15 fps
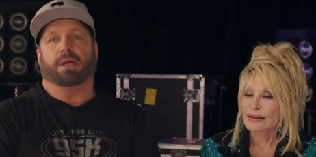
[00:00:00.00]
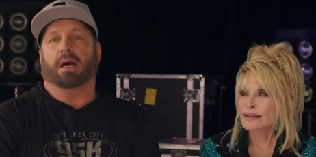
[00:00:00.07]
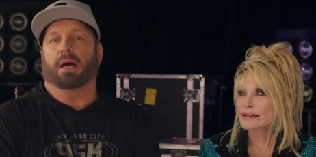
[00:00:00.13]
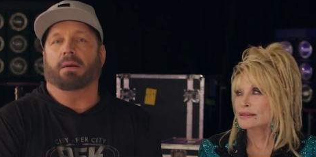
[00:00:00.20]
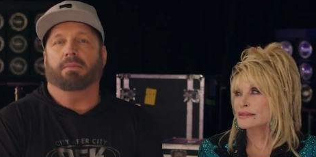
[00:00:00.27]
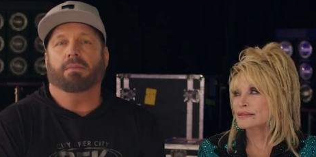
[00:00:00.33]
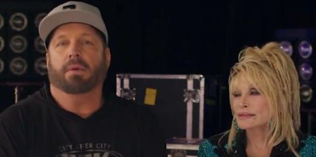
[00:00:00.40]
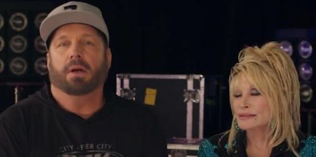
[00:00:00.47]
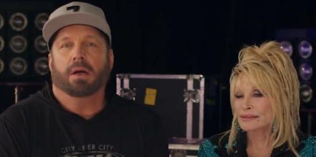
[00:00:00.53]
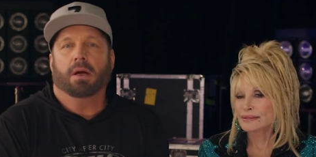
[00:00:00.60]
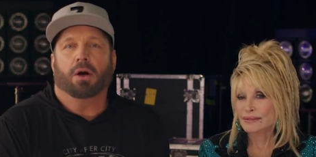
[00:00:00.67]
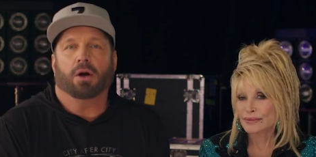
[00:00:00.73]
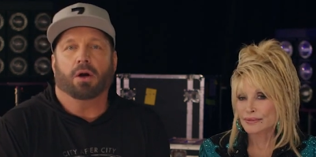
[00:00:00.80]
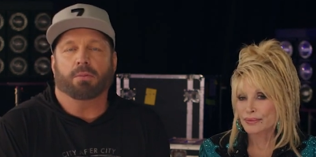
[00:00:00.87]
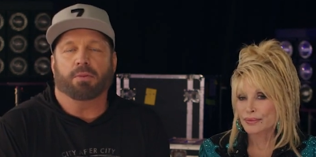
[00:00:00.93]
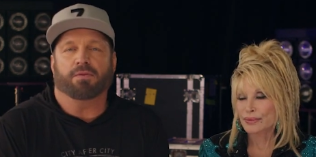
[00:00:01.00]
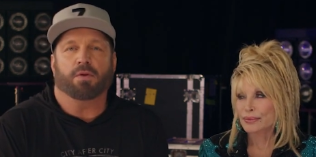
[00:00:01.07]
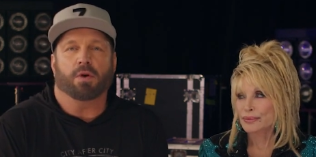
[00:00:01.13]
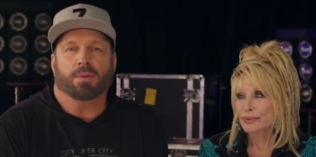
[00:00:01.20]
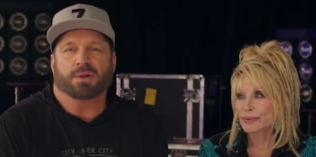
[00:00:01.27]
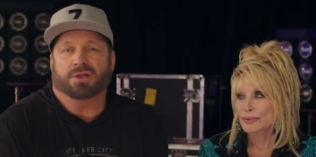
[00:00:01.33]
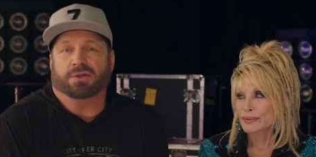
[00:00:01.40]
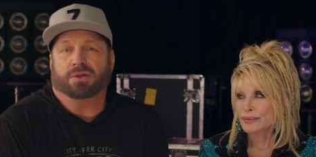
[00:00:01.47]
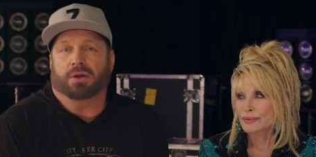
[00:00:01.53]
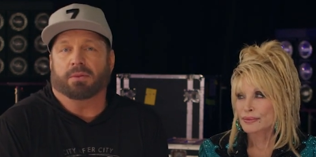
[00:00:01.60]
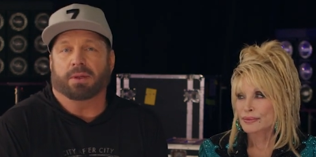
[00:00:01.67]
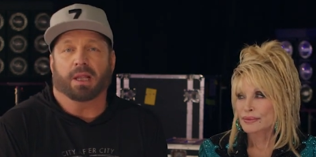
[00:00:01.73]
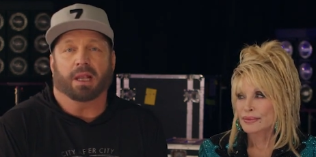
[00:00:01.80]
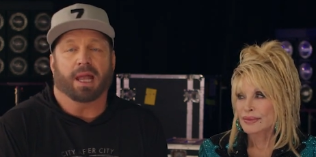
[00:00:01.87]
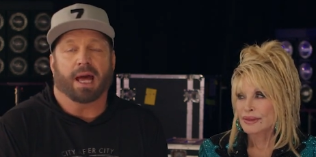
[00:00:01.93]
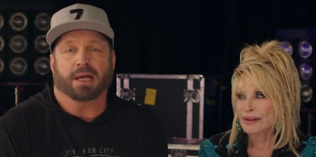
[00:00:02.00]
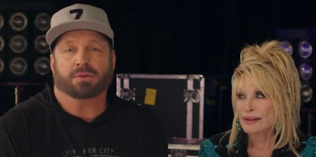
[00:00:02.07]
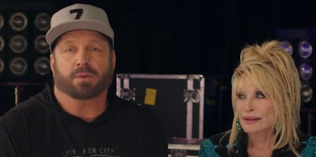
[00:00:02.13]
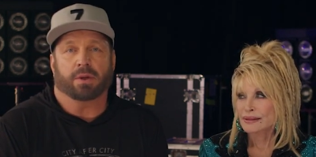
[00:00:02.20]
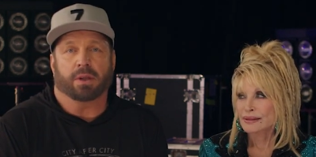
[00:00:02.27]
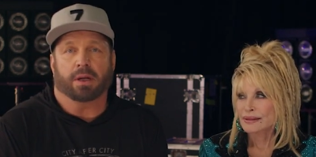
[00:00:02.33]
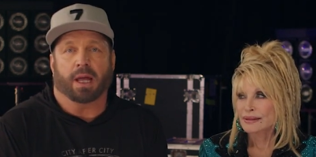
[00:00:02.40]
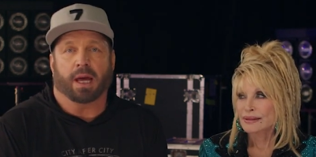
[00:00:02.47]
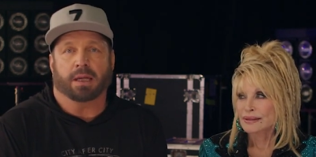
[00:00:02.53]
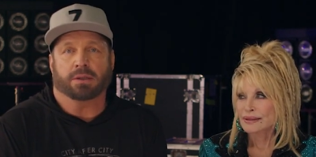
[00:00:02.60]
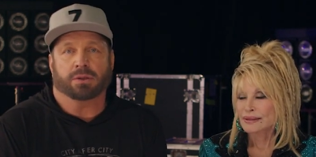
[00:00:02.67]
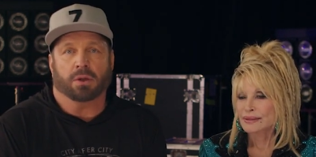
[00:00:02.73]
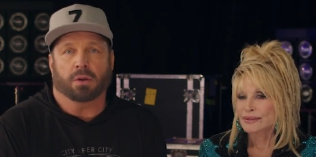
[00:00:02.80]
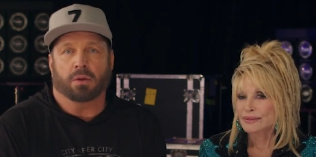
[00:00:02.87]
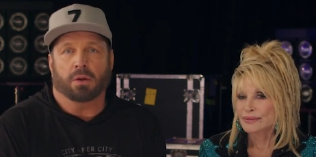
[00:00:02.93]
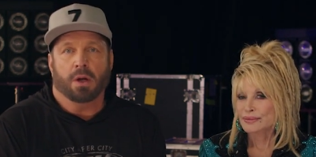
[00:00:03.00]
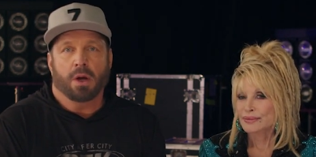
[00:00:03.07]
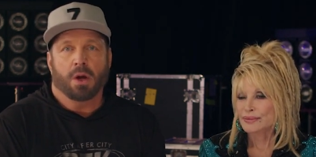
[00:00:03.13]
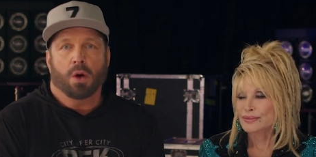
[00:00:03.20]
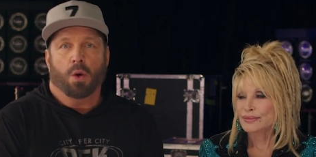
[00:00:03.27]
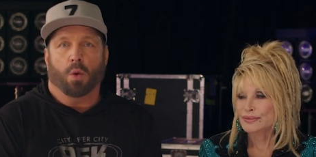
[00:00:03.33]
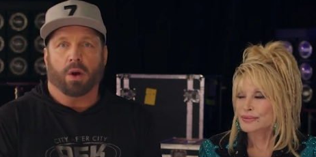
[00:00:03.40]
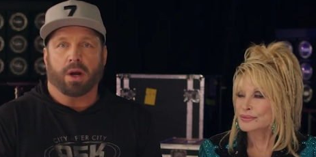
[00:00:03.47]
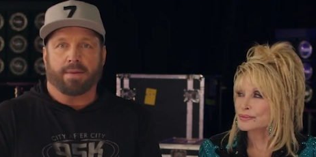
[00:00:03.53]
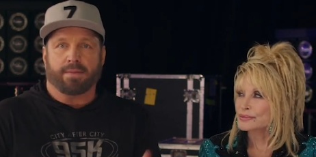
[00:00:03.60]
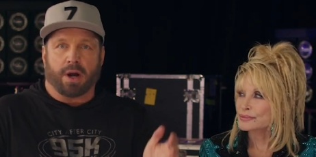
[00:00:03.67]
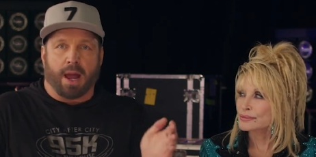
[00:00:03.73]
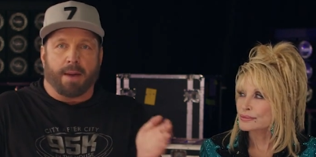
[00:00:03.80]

Speaker 1: time, her performance is going to be the last one of the night. So Whatever